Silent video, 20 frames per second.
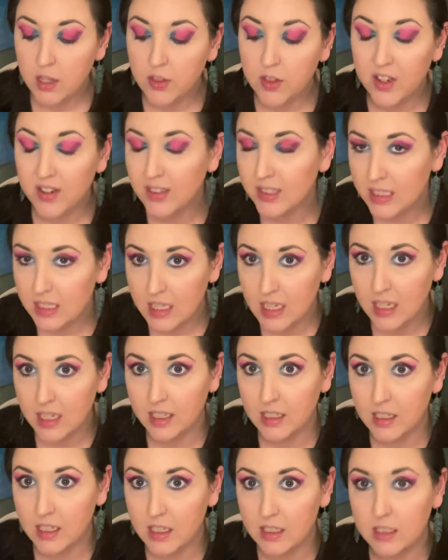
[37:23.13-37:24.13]
they're
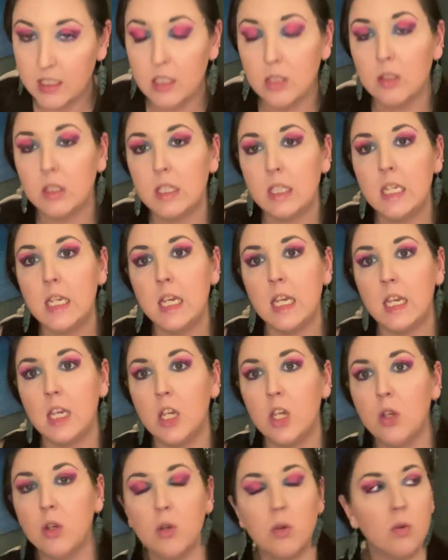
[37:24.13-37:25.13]
seeing this. They're seeing
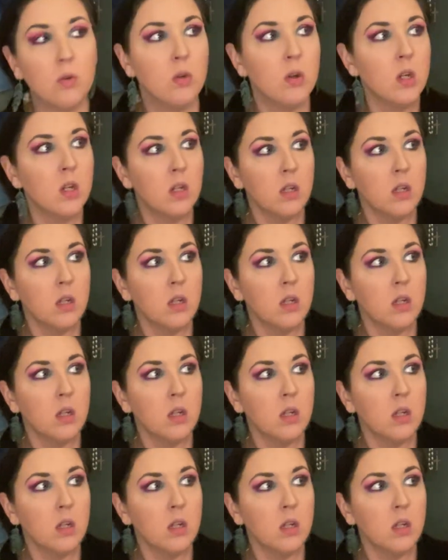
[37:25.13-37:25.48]
you